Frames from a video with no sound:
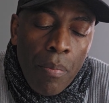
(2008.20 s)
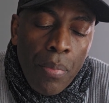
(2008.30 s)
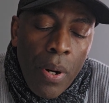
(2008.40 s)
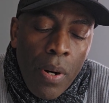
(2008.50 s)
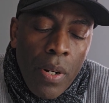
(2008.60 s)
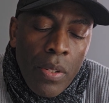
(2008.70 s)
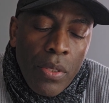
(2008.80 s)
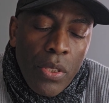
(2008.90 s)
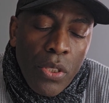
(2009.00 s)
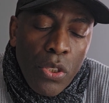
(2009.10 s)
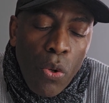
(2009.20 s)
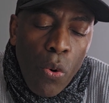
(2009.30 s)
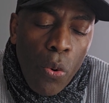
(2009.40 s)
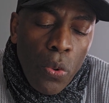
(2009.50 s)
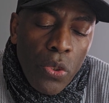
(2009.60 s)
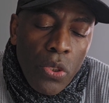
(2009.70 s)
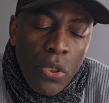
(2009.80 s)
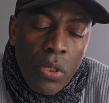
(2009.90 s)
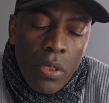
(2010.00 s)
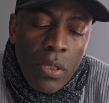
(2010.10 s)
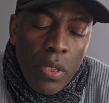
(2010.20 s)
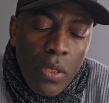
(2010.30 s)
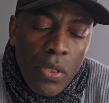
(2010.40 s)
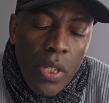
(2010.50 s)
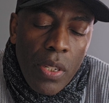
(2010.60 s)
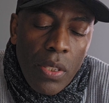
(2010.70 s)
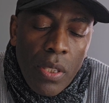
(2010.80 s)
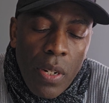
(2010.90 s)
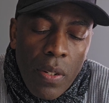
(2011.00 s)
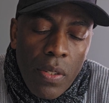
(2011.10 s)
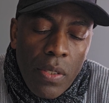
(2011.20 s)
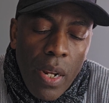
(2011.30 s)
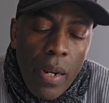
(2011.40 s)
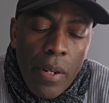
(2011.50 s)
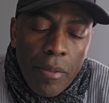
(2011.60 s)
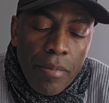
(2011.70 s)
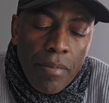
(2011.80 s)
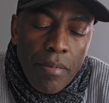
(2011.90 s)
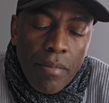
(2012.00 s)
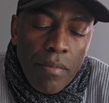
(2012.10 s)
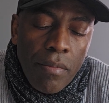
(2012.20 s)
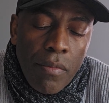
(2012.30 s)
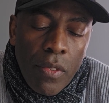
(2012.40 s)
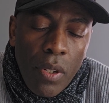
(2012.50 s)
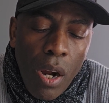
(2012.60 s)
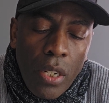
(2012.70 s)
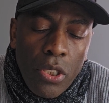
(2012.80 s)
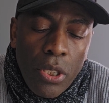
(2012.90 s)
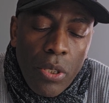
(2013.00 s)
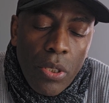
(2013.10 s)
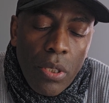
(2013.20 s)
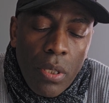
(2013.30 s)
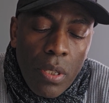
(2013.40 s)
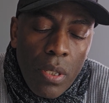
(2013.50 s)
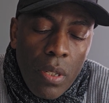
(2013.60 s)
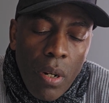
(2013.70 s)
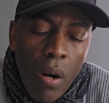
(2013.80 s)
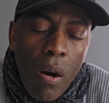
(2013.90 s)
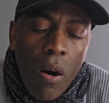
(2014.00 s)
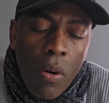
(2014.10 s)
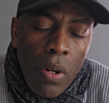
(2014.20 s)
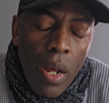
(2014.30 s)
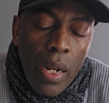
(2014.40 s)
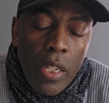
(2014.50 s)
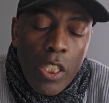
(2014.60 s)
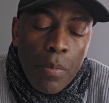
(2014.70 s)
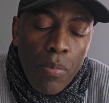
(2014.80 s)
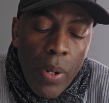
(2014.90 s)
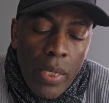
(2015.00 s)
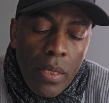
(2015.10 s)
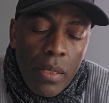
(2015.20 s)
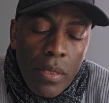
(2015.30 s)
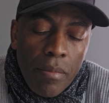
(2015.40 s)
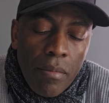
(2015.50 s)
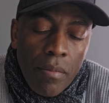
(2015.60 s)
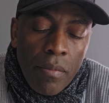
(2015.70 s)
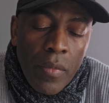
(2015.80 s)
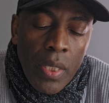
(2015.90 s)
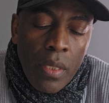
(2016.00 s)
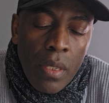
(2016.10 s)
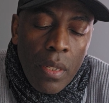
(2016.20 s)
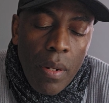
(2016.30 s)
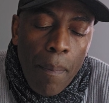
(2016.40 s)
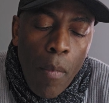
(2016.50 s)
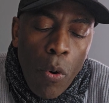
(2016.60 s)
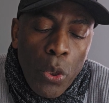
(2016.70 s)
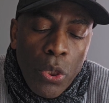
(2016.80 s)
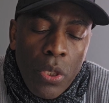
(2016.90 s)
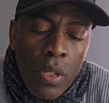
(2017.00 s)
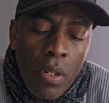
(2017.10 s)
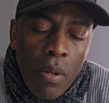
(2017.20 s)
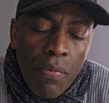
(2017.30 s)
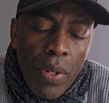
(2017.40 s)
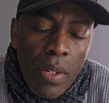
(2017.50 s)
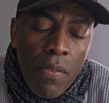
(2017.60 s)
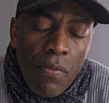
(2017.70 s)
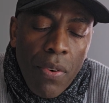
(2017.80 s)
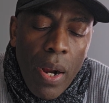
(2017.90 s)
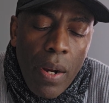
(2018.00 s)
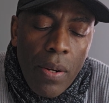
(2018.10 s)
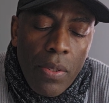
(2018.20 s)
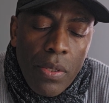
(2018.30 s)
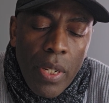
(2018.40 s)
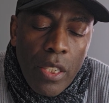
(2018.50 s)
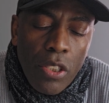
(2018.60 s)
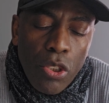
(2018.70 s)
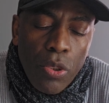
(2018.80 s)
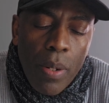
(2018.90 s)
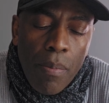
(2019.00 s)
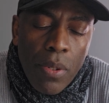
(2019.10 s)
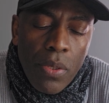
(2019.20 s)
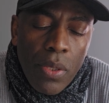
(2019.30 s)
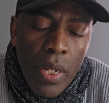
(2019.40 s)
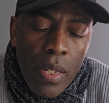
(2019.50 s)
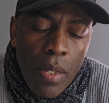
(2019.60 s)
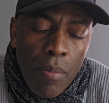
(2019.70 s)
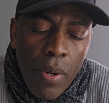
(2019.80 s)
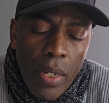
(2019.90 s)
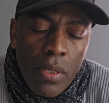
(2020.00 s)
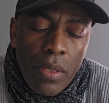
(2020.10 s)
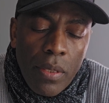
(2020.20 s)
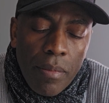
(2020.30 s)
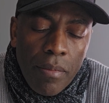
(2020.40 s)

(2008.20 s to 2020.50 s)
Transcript: Prayer is the soul's sincere desire, uttered or unexpressed, the motion of hidden fires that trembles in the breast.